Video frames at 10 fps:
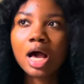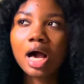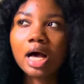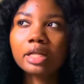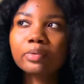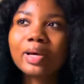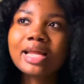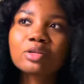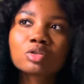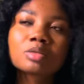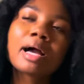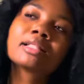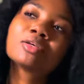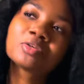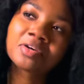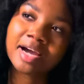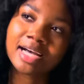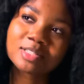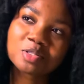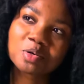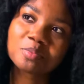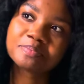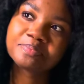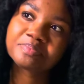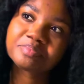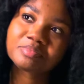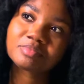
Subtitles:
And when I told him, I think you're handsome,